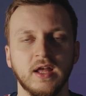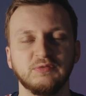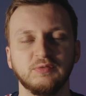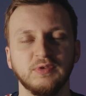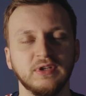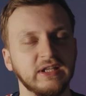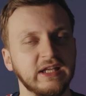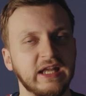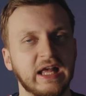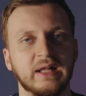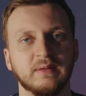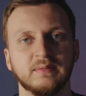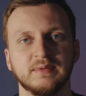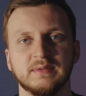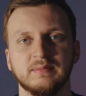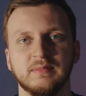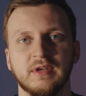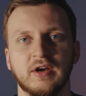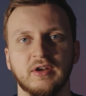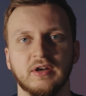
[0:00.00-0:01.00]
It really
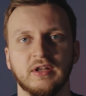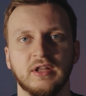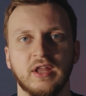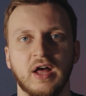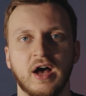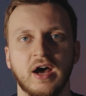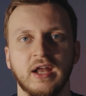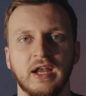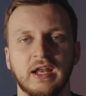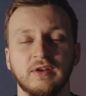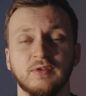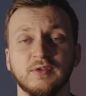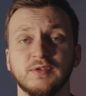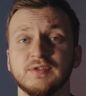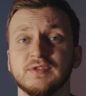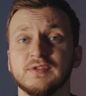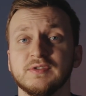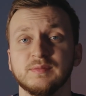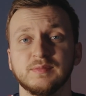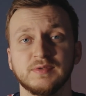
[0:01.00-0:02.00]
helps me out a lot, and
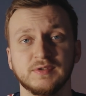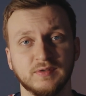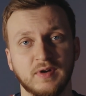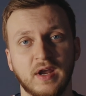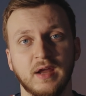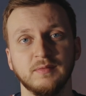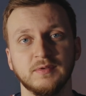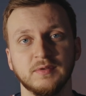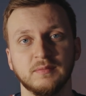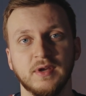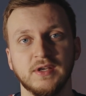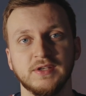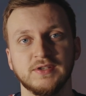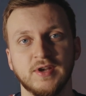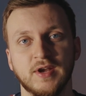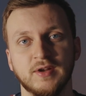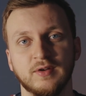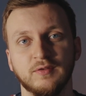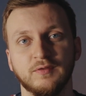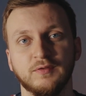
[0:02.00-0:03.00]
also subscribe to my
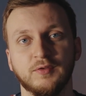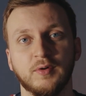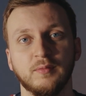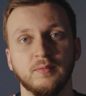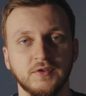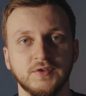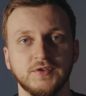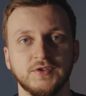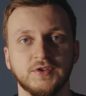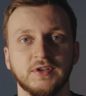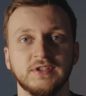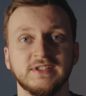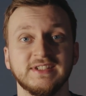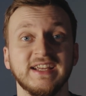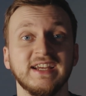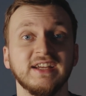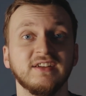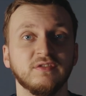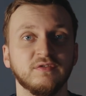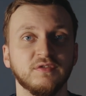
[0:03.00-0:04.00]
channel for future
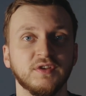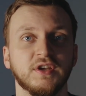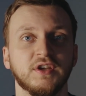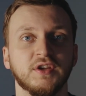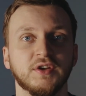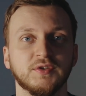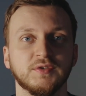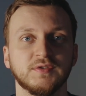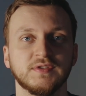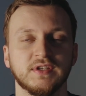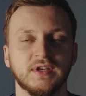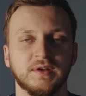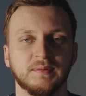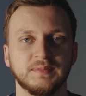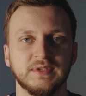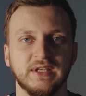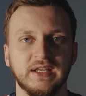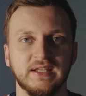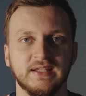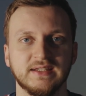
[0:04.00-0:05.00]
tech videos and
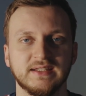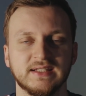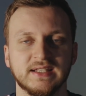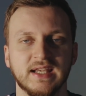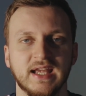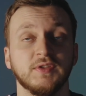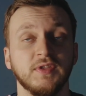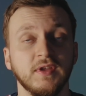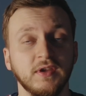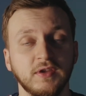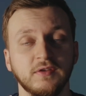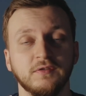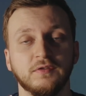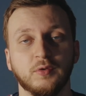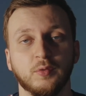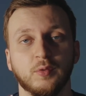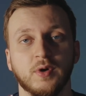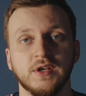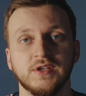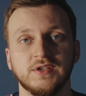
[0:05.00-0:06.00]
updates. So thank you
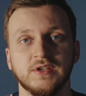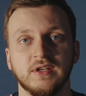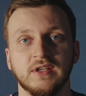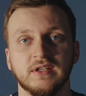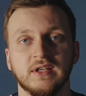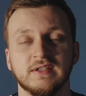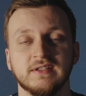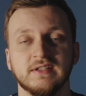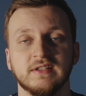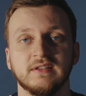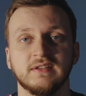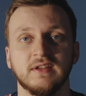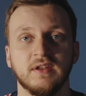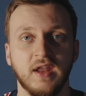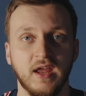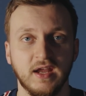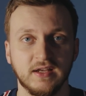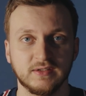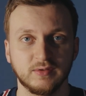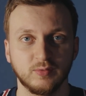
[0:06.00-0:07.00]
for watching, and until the
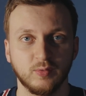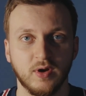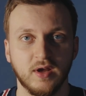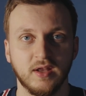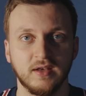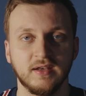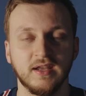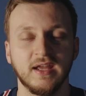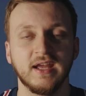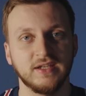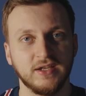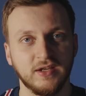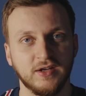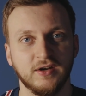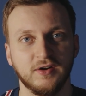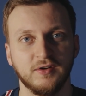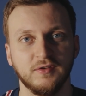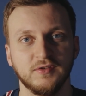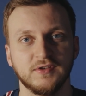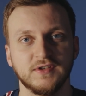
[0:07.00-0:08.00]
next one, take
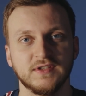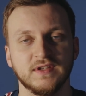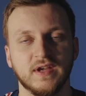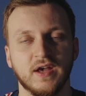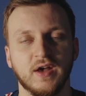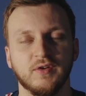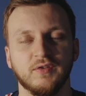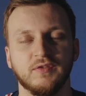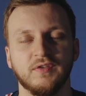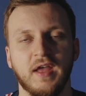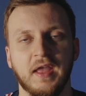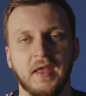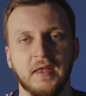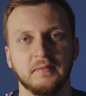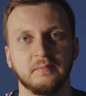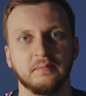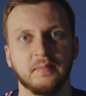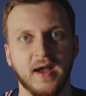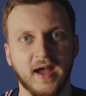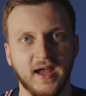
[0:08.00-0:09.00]
care of yourself
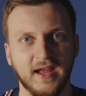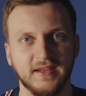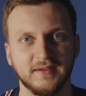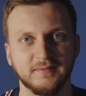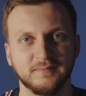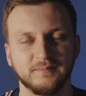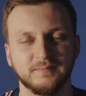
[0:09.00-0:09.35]
and bye.